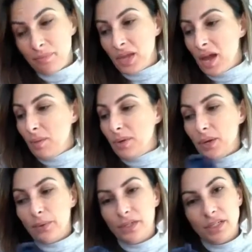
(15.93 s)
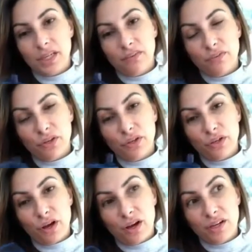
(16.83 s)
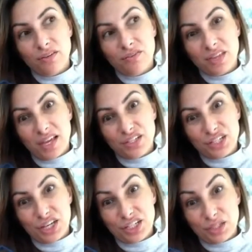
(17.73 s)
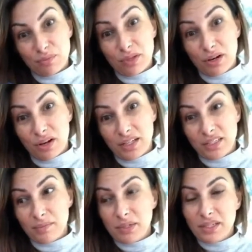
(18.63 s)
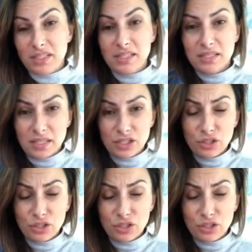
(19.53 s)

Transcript: But I want to give you kind of the education behind it because it's such a